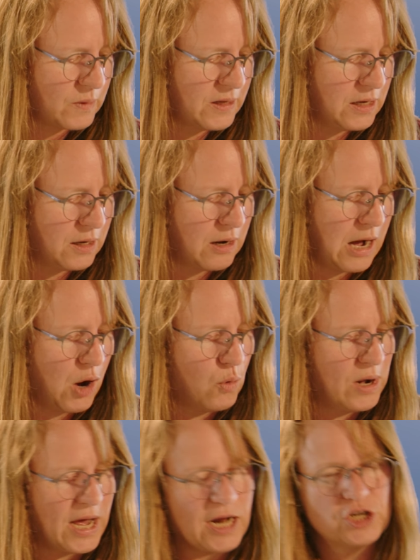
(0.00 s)
how
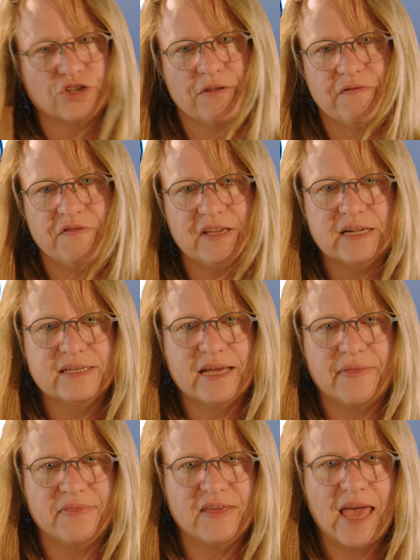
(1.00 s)
large the field
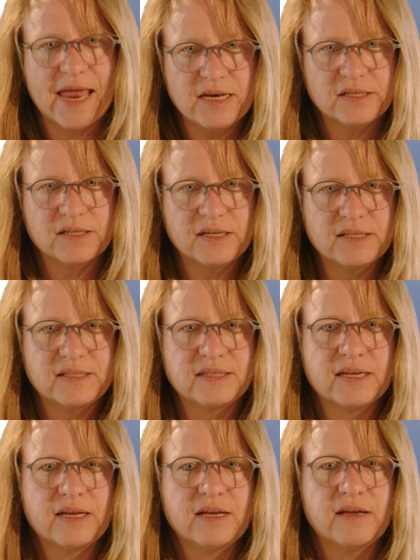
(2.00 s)
at the end is,
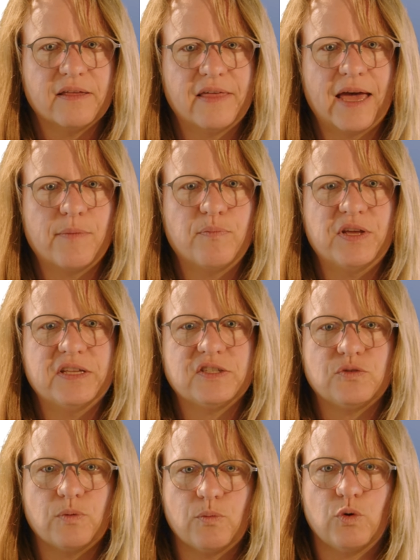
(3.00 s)
that
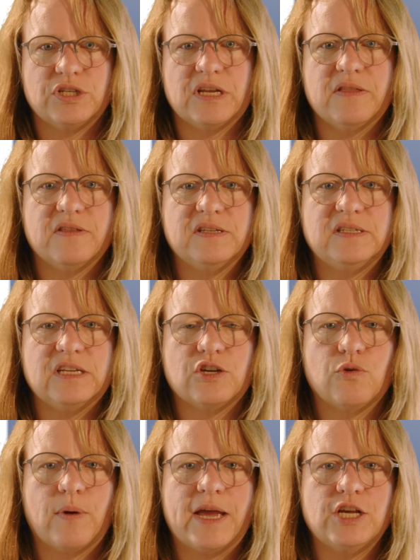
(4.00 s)
means we would, in this
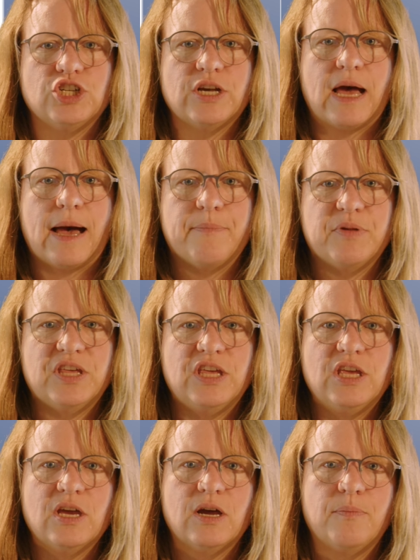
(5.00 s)
equation up
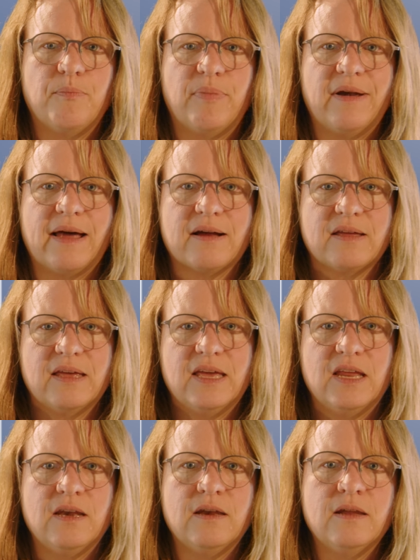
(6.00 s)
here, plug
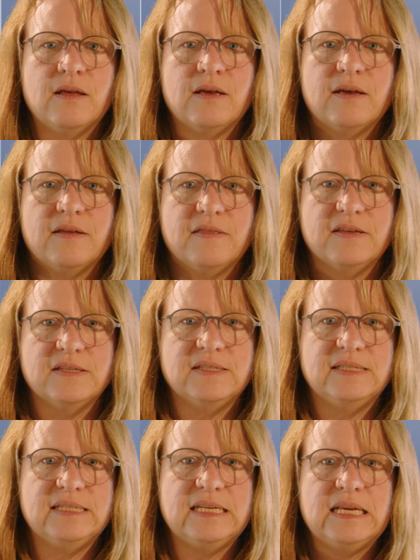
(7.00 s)
in the
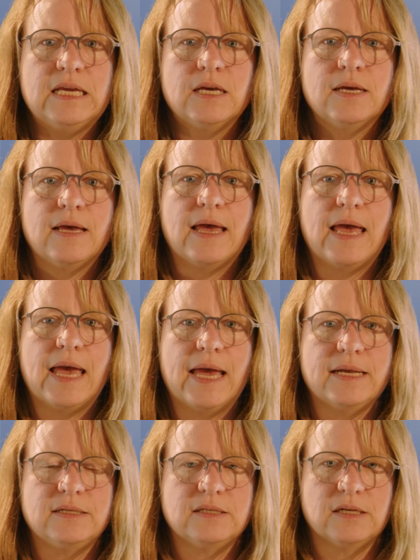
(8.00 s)
Z
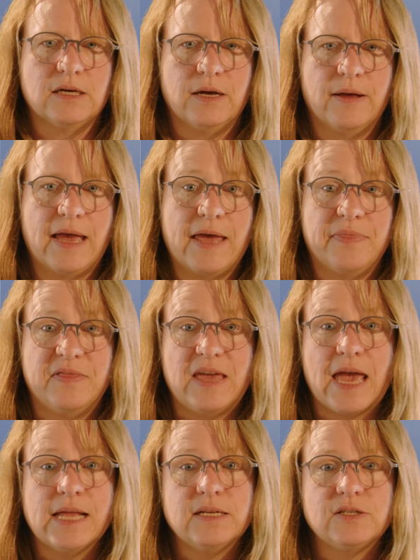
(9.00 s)
at the
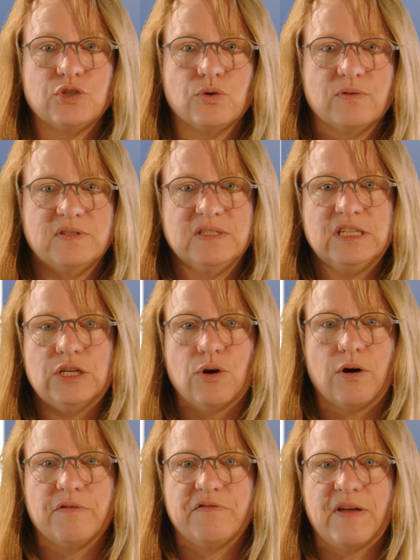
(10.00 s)
end, so Z
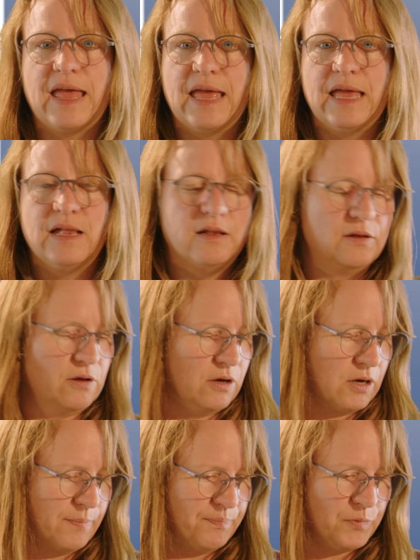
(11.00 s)
of L
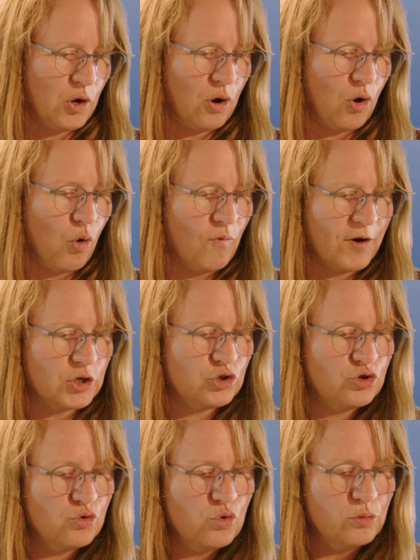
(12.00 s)
over
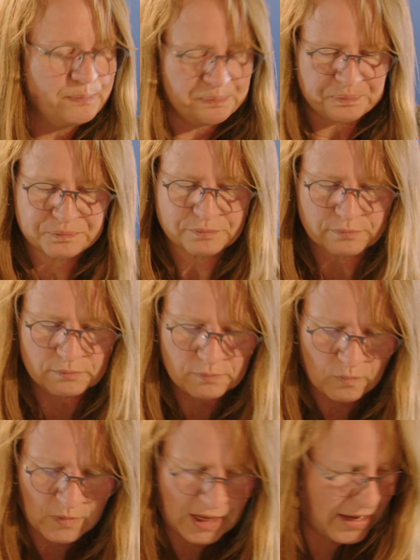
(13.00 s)
2.
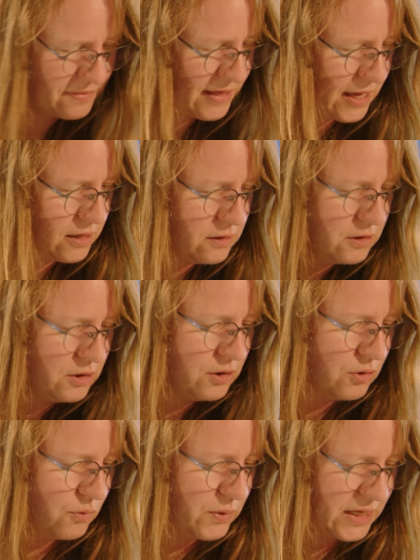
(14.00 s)
And then
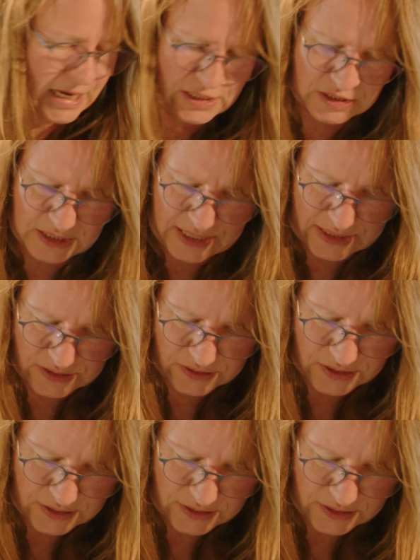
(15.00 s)
we get at